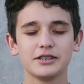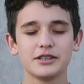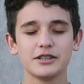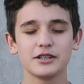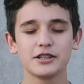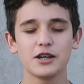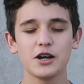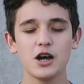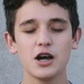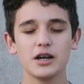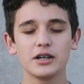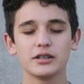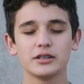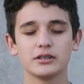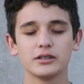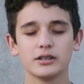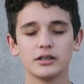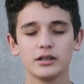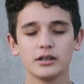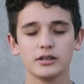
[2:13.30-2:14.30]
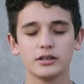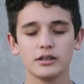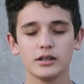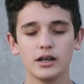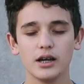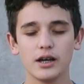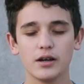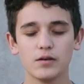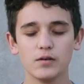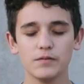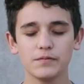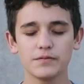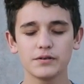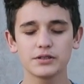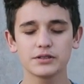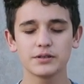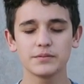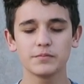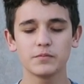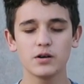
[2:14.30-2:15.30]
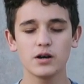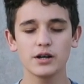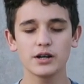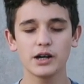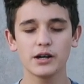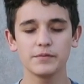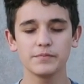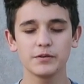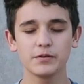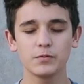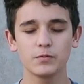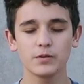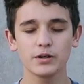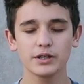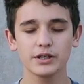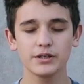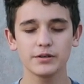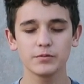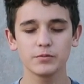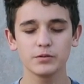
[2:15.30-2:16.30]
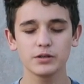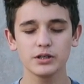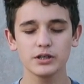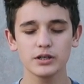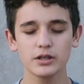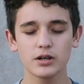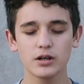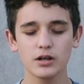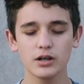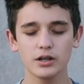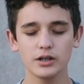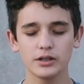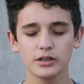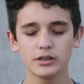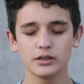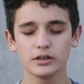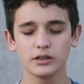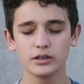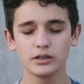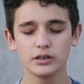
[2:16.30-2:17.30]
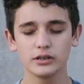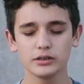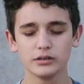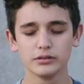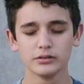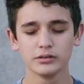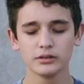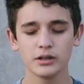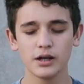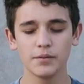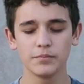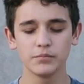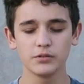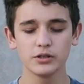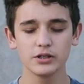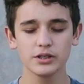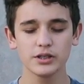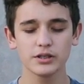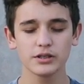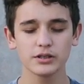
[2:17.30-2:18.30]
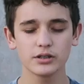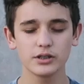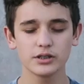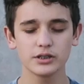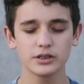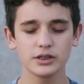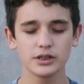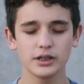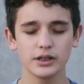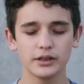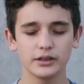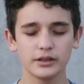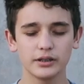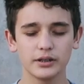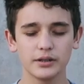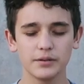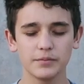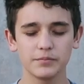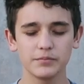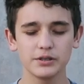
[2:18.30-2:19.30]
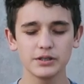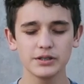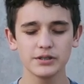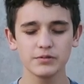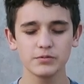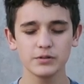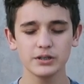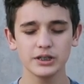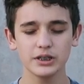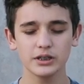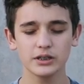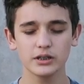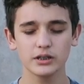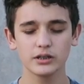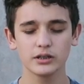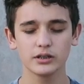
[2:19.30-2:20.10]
Dear God, I hope for some water. I've been working really hard. I'm really thirsty and I'm really weak.